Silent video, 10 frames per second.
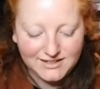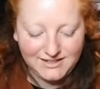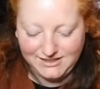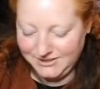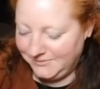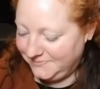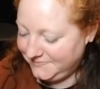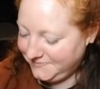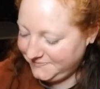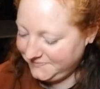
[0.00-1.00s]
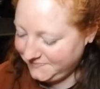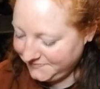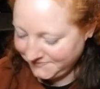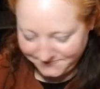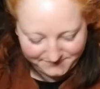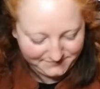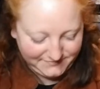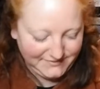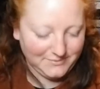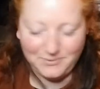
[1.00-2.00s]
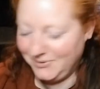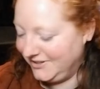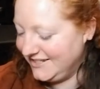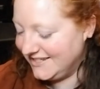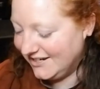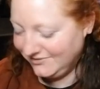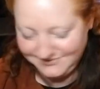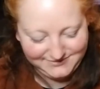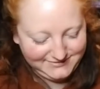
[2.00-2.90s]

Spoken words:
Let me put these down.